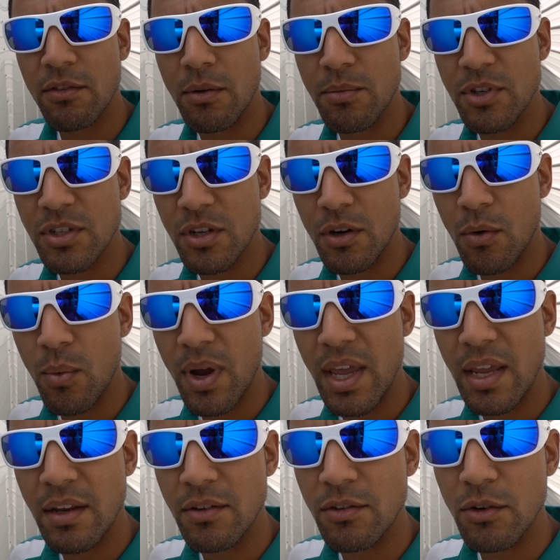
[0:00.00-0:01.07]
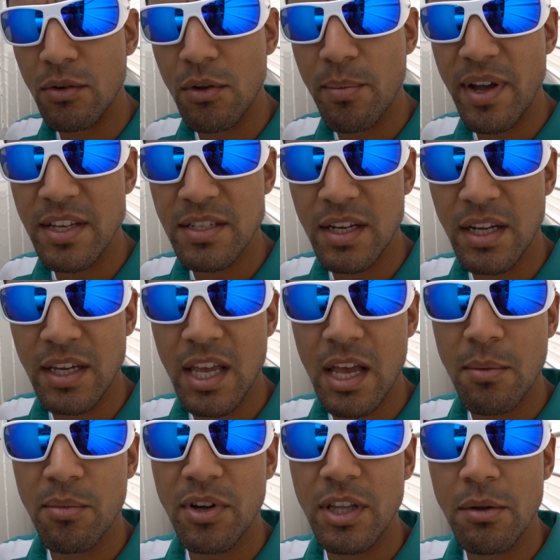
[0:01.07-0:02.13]
so I'm just going to wait and do the best that I
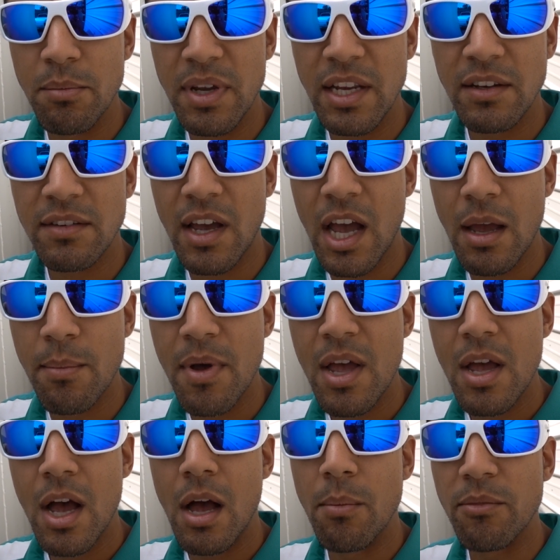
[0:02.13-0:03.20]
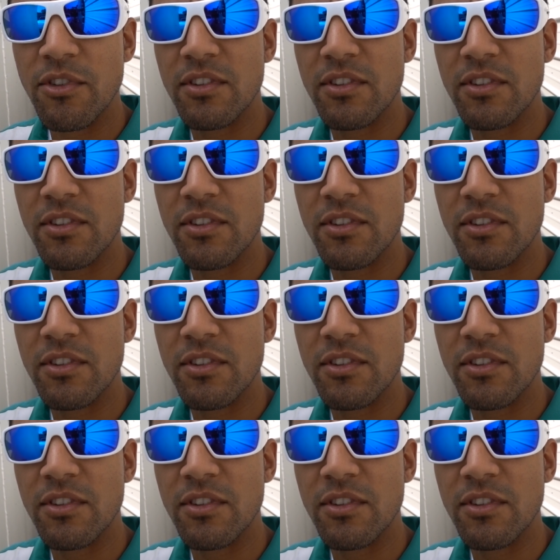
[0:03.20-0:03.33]
can. But in the meantime, I'm